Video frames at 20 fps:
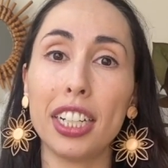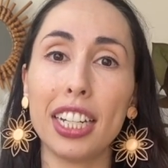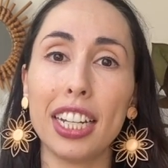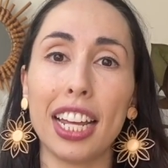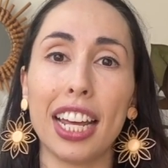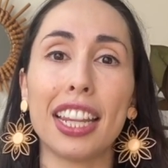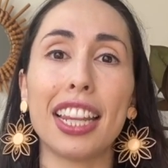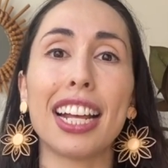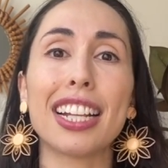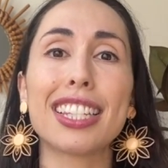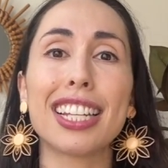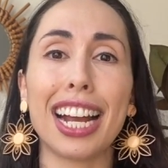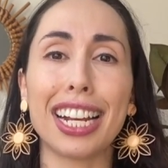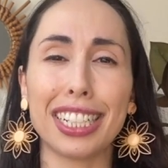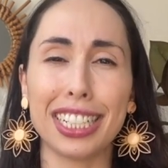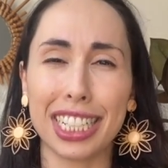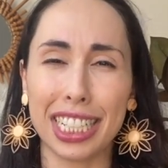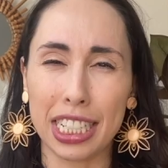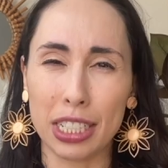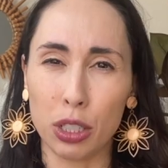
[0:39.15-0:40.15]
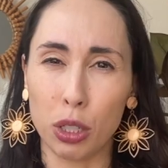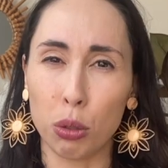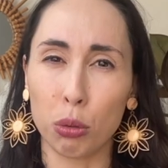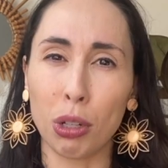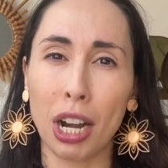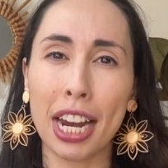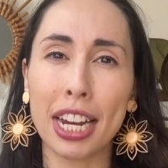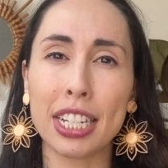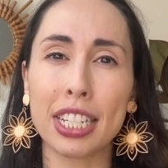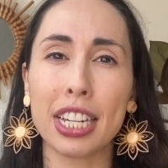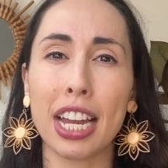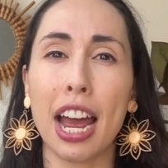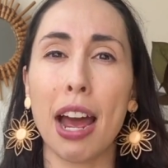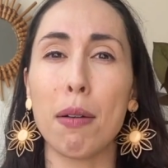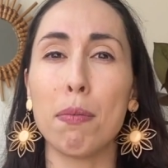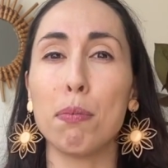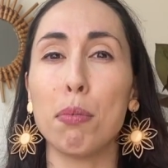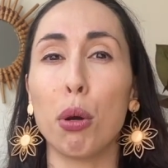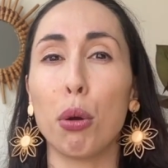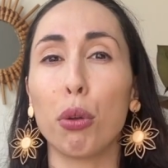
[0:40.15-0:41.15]
And that's ideal, right? To
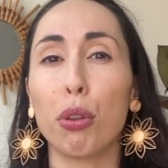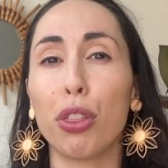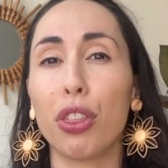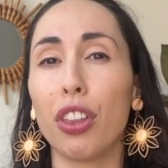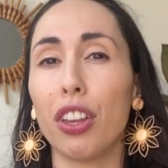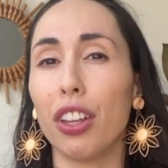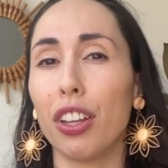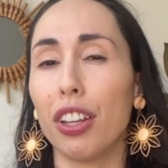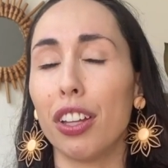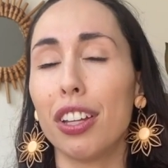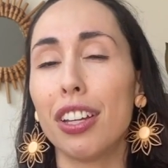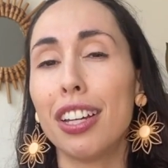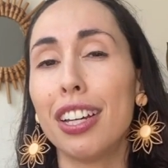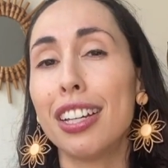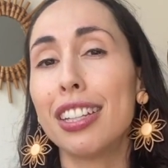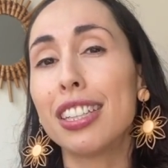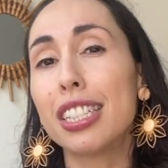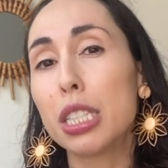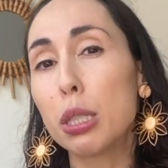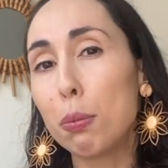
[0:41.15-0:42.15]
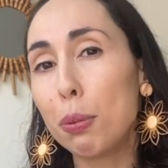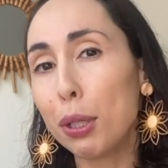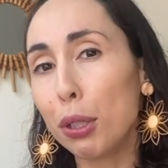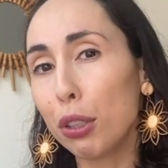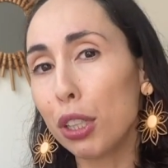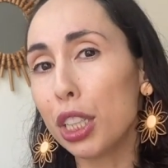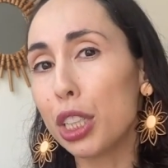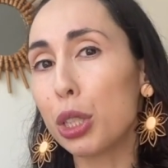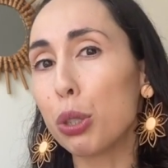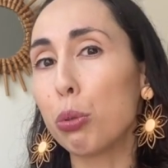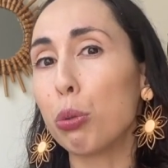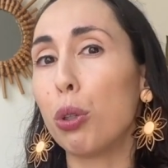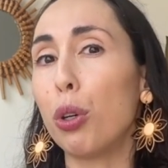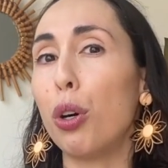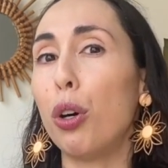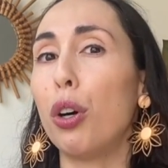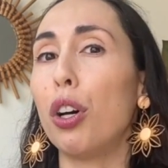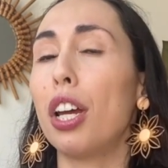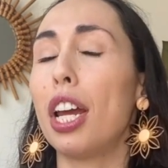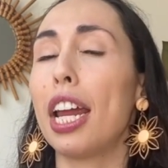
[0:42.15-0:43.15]
have both the
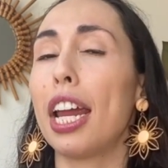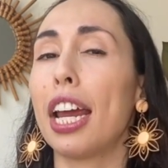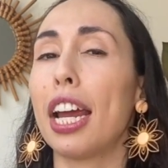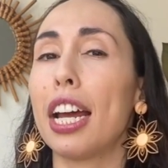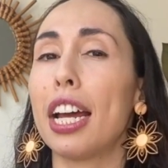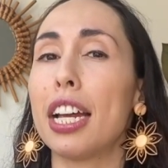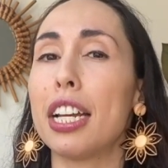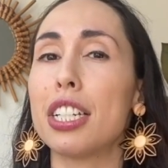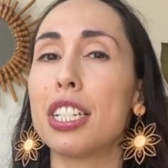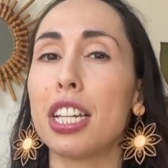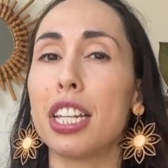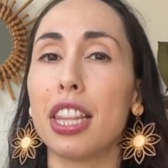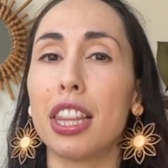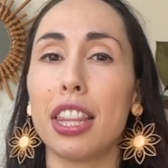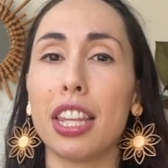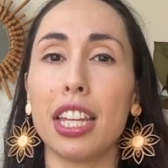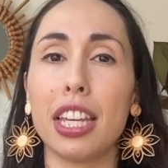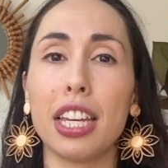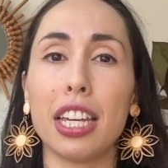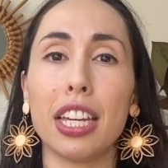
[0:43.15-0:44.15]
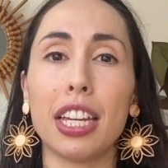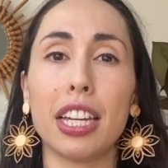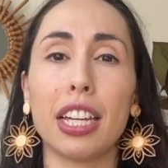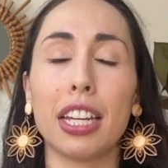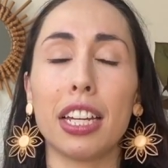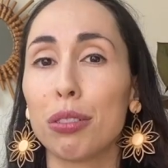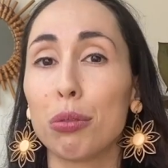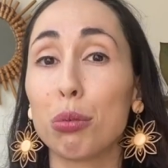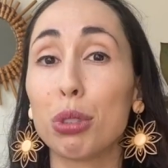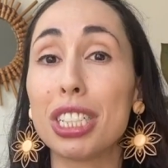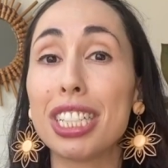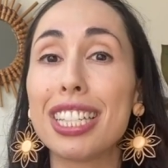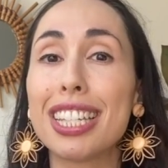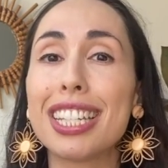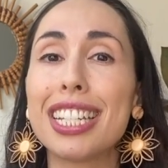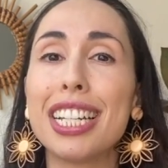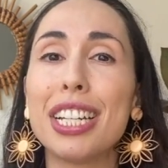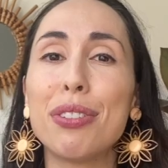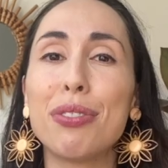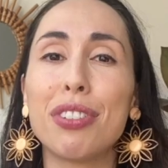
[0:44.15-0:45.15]
spiritual and the
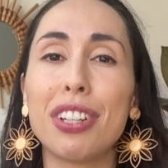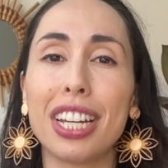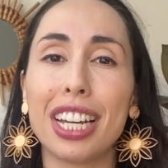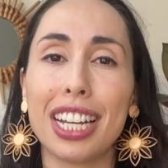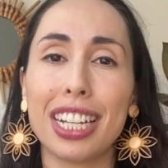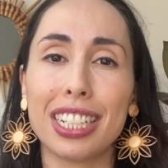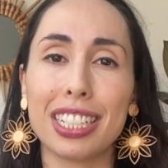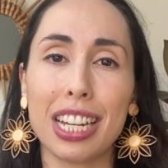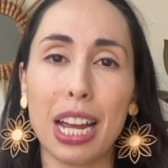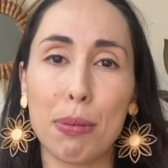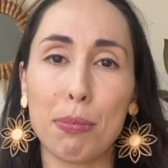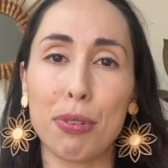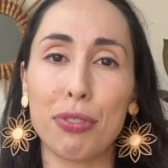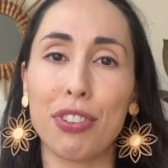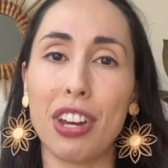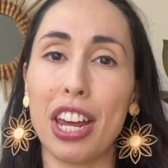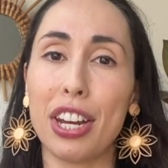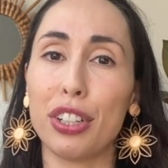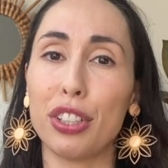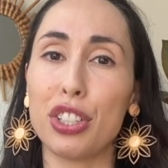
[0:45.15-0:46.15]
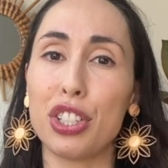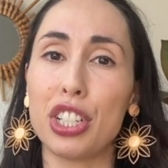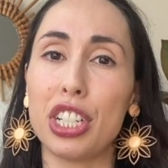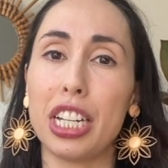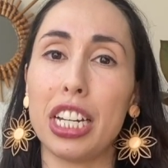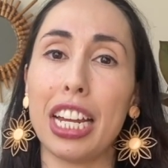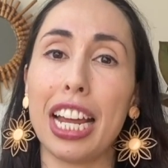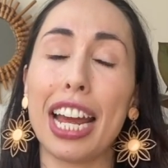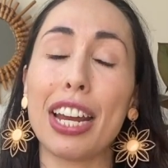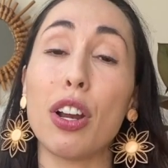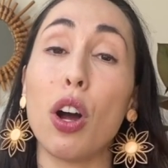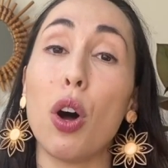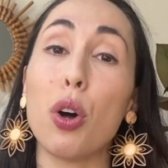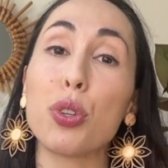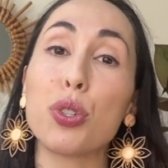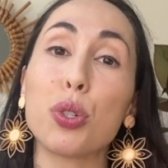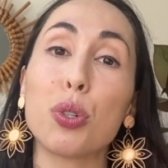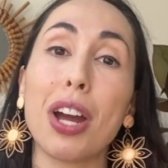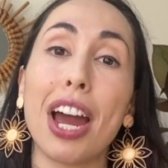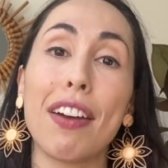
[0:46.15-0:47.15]
receiving type of energy, and
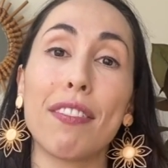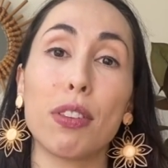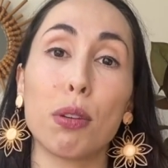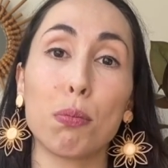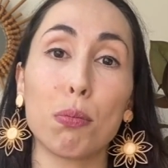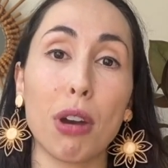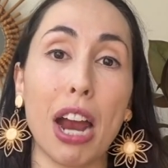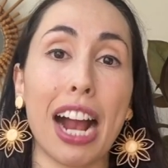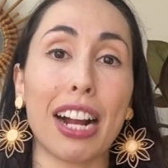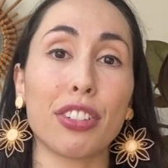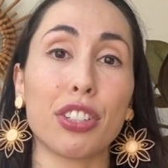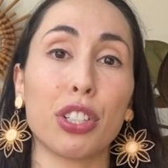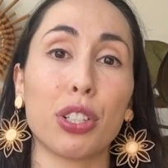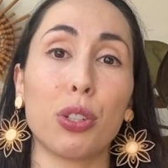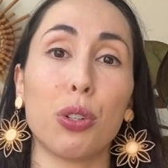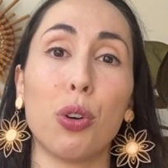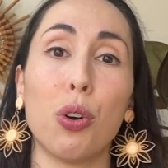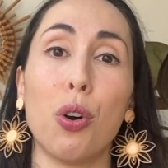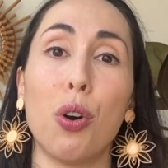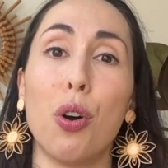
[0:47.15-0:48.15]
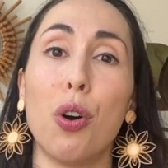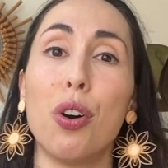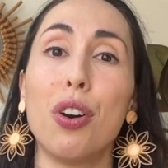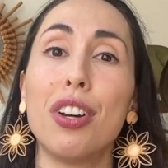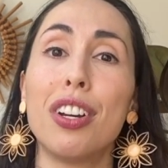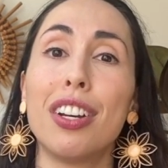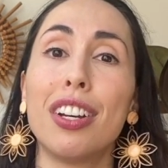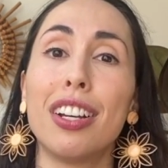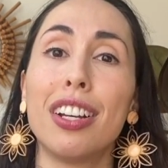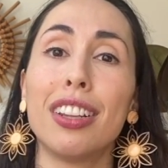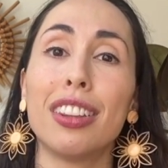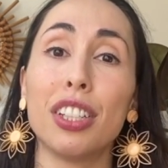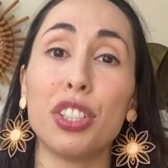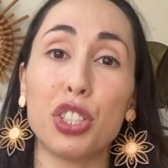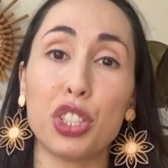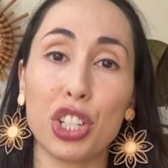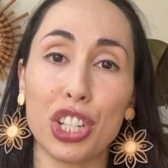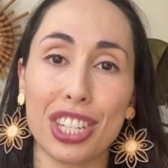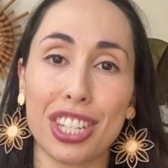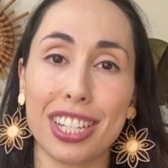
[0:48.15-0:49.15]
also have the practical
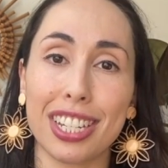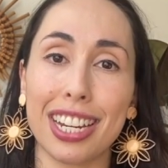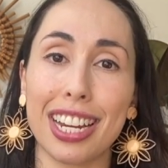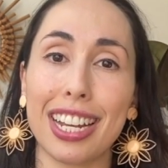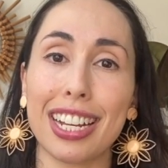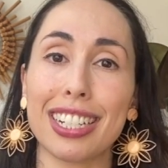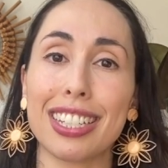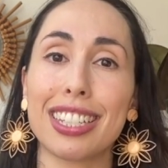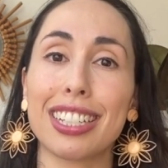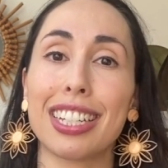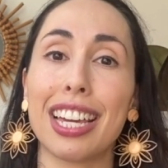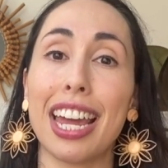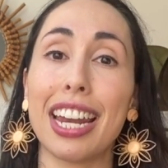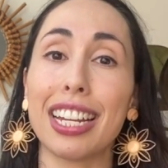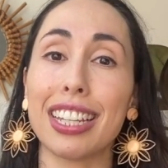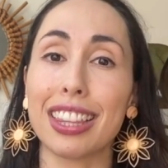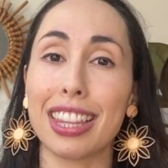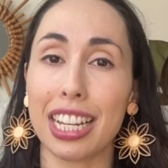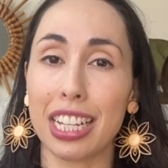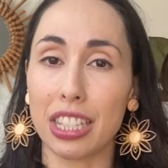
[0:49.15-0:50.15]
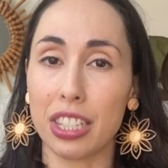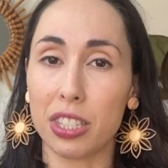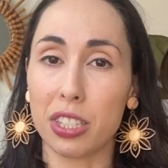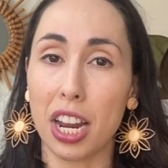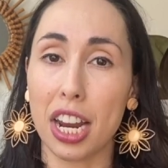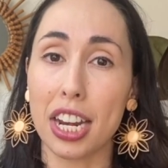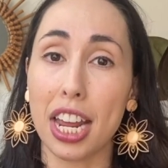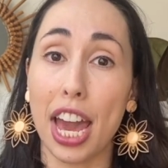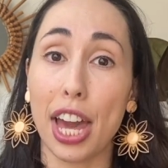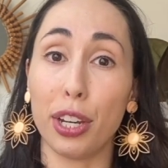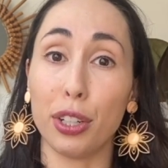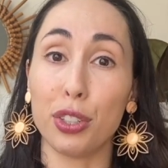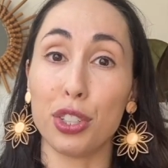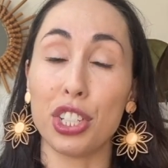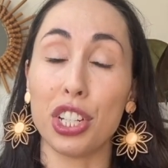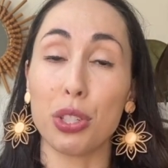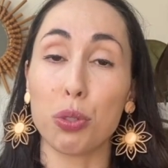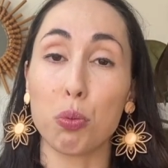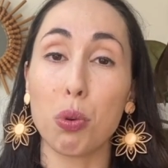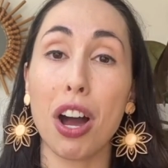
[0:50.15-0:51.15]
logistics, getting things done
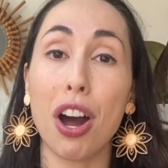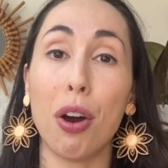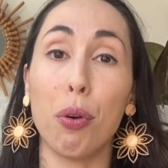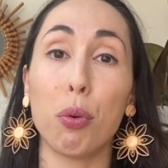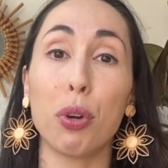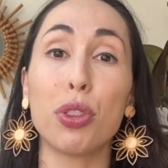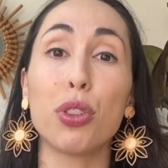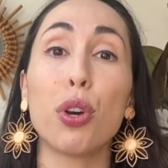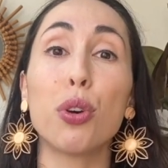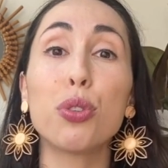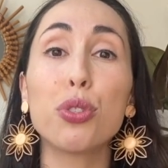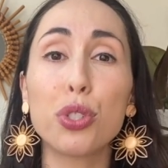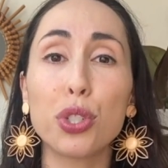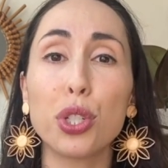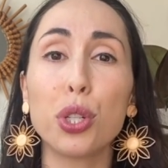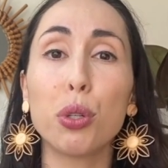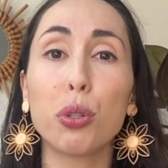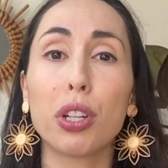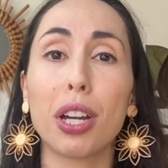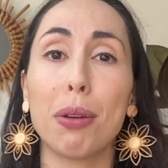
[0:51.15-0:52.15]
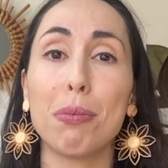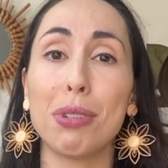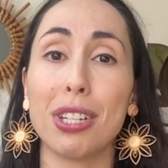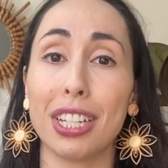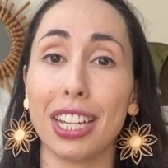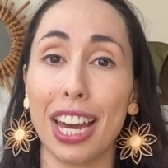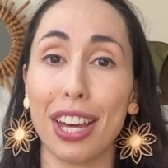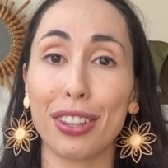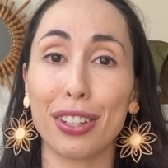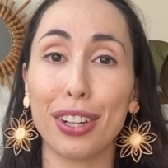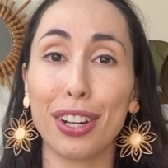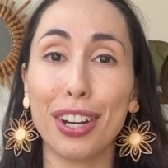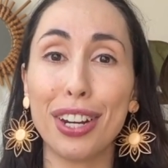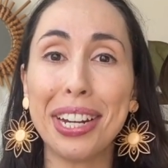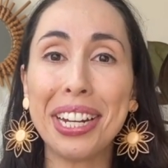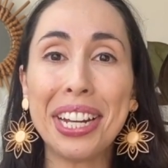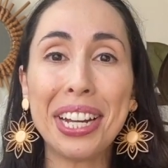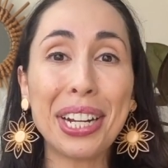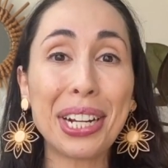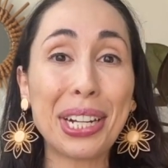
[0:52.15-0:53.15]
energy as well. When those two come together,
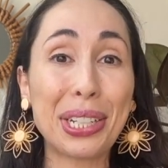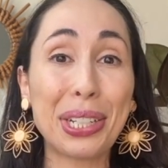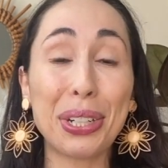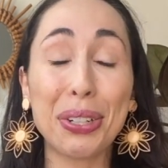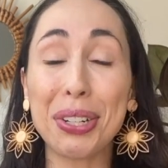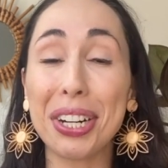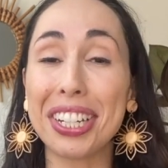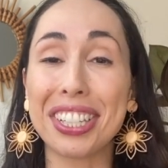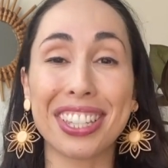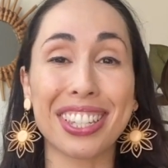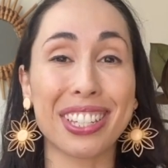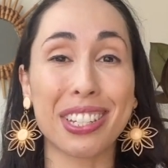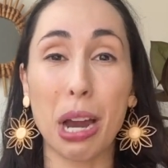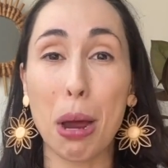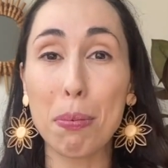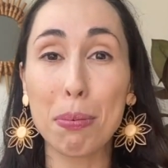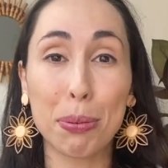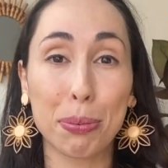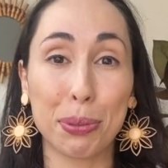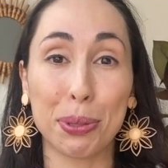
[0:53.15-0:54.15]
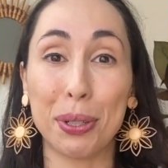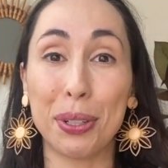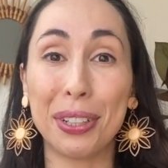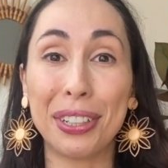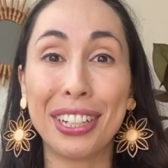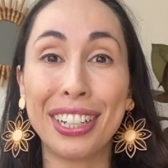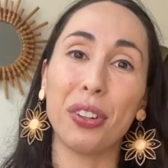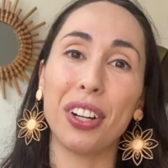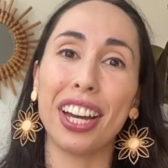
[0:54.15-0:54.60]
you're unstoppable.